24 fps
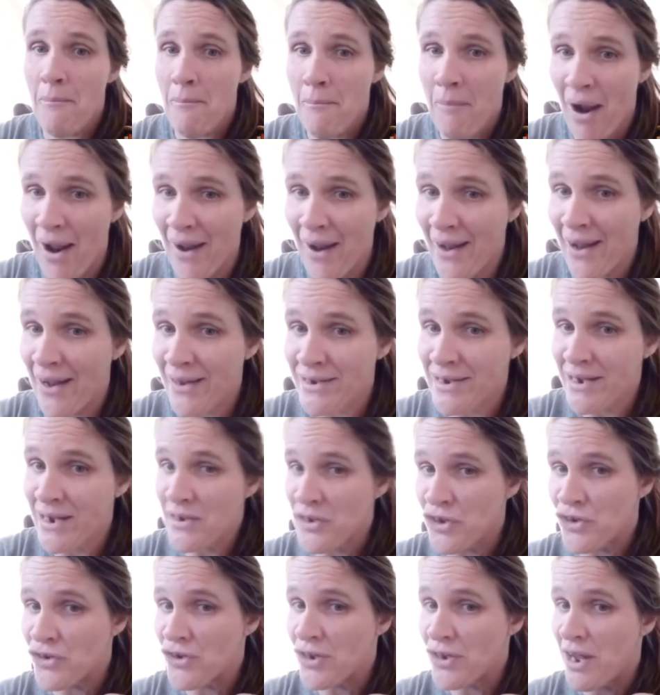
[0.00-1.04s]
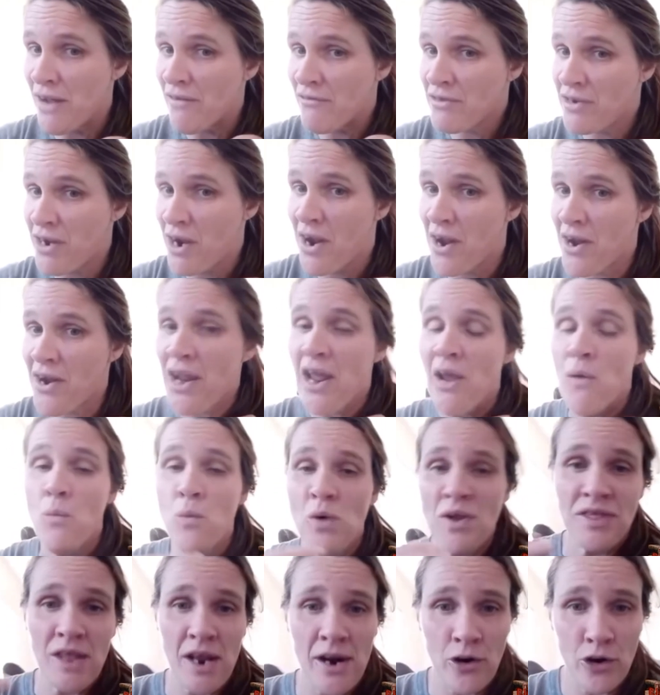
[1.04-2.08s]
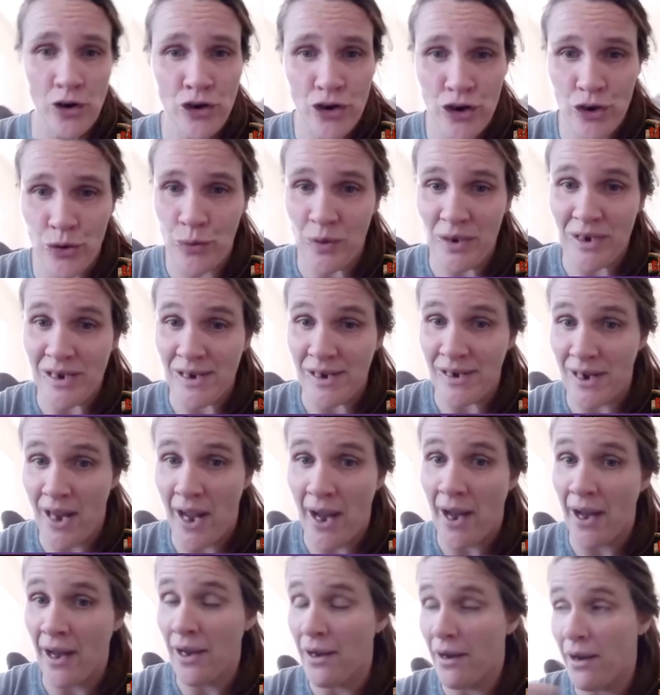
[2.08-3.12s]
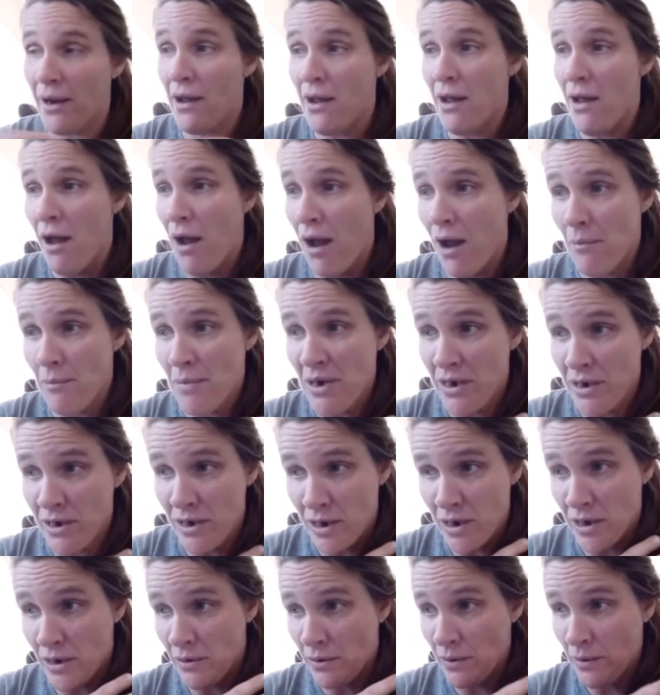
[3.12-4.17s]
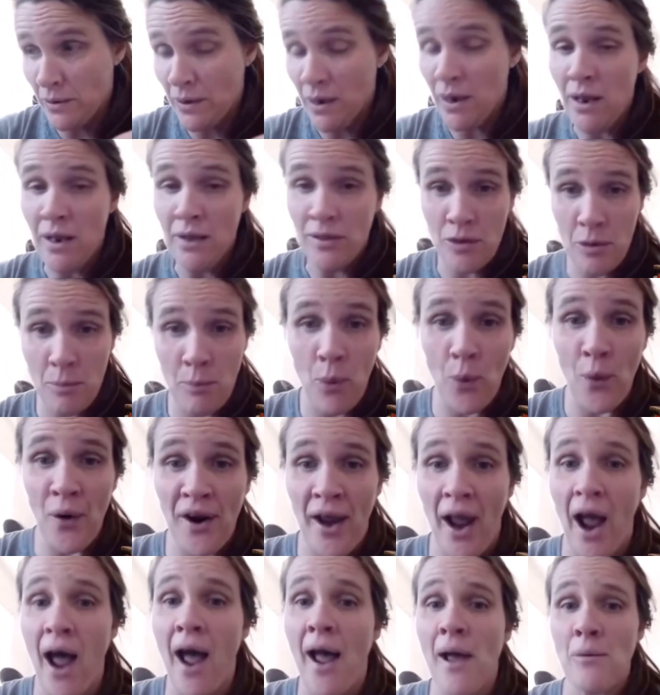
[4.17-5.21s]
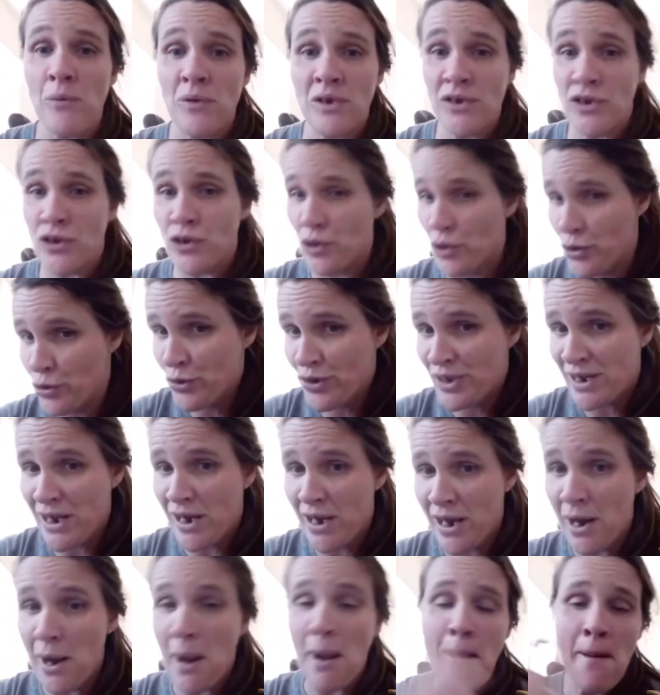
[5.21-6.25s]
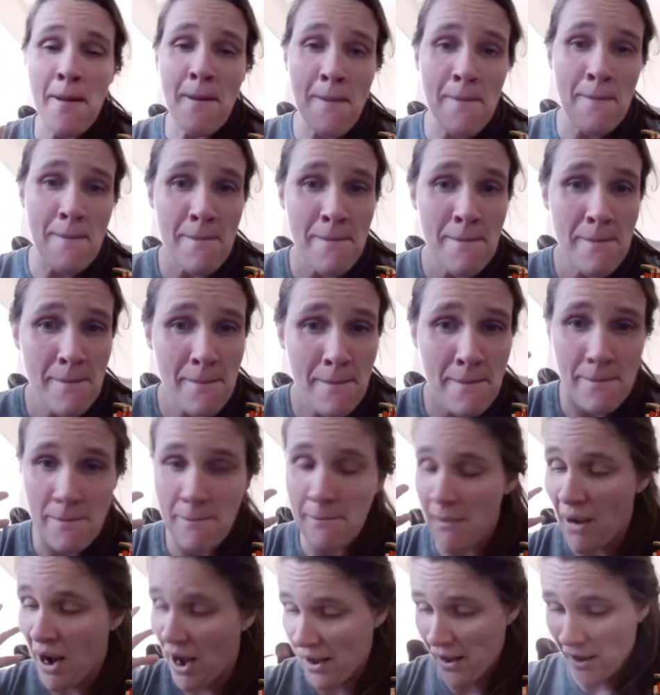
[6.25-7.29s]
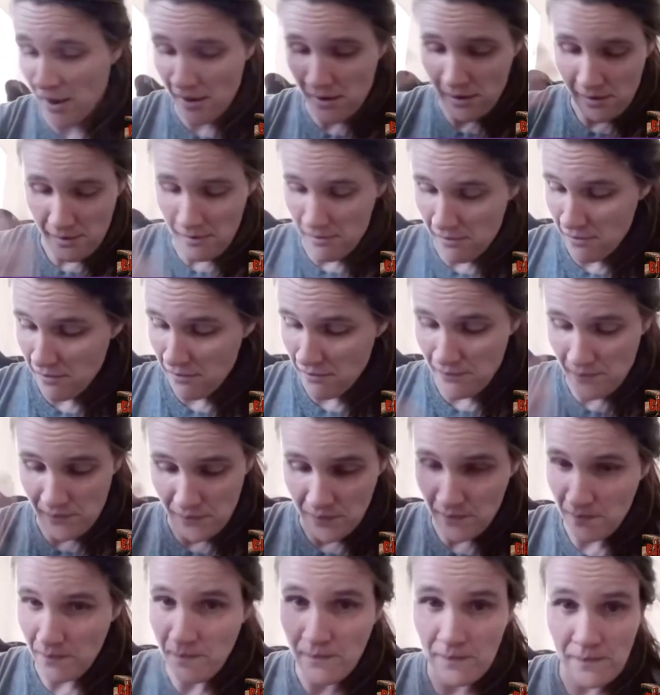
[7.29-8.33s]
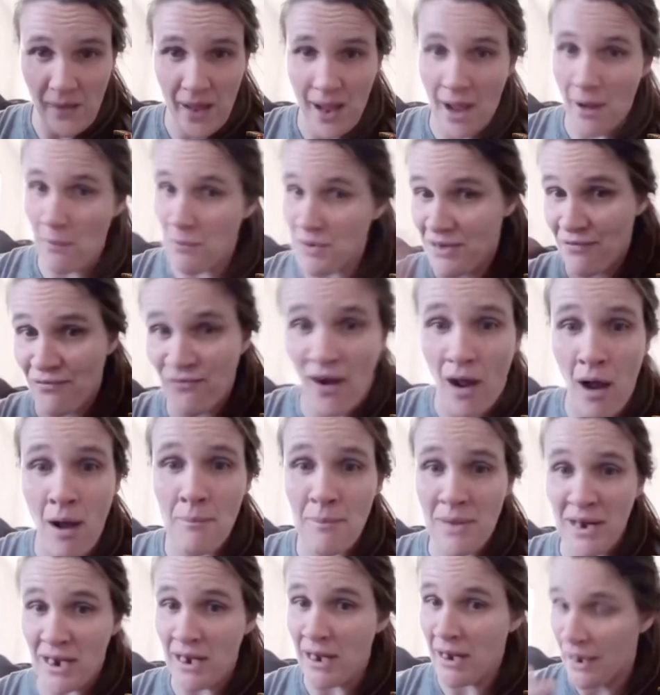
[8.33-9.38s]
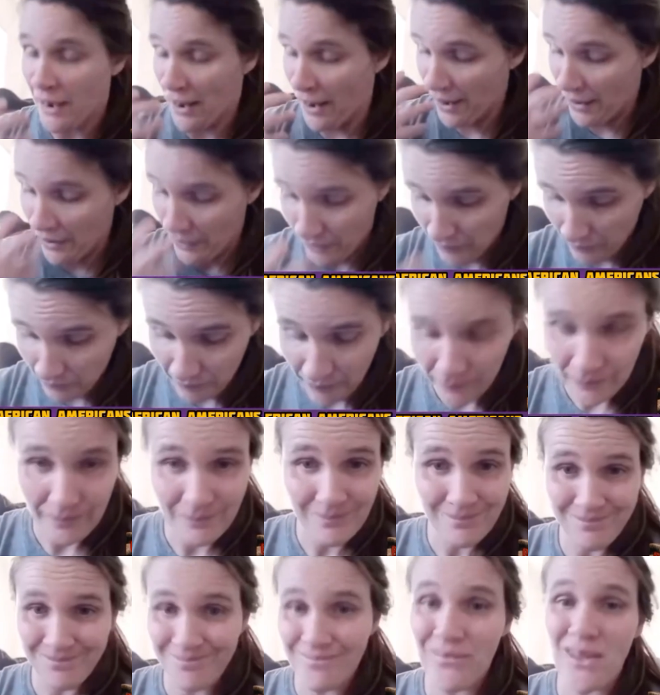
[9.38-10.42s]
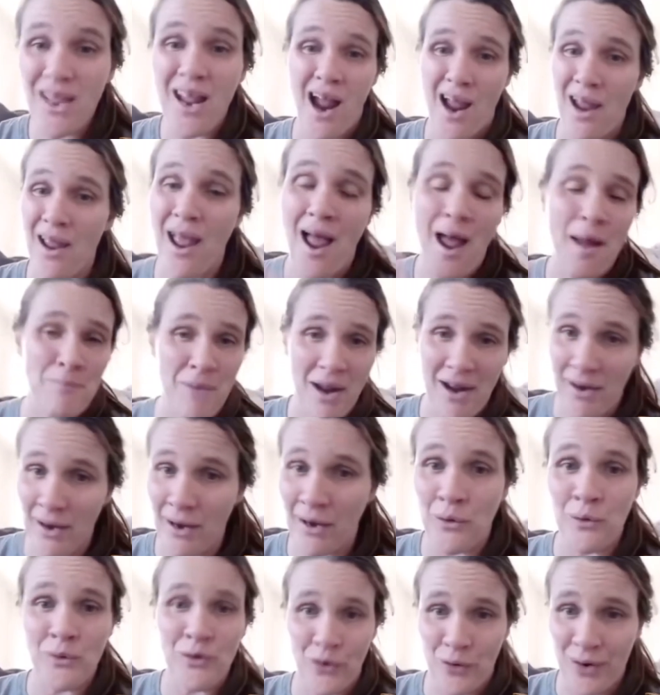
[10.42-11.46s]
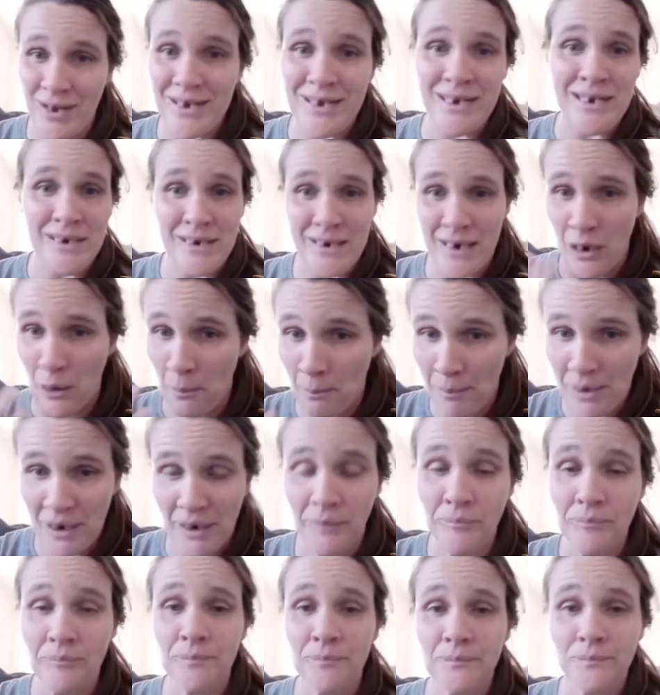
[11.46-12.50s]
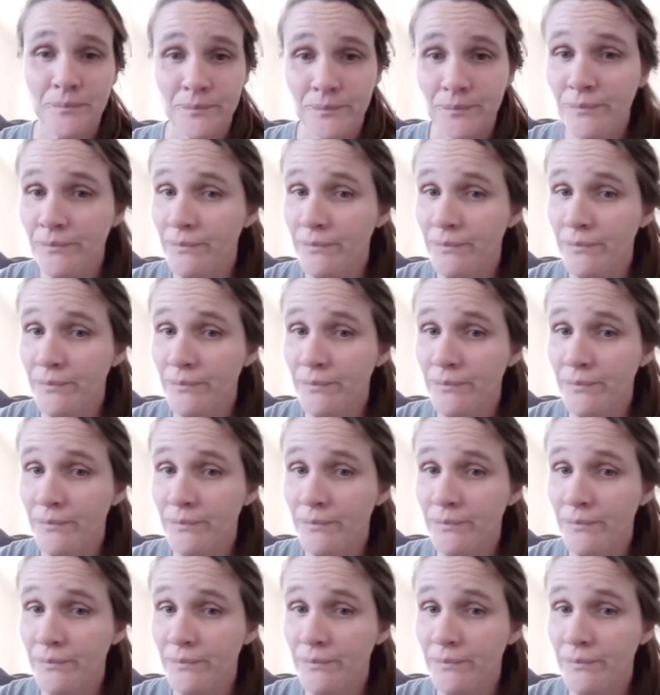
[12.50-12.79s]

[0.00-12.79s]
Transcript: my ancestors have done and what they are doing today. I mean, to the point I was losing my... I was vomiting, and I'm not going to go in great detail, but...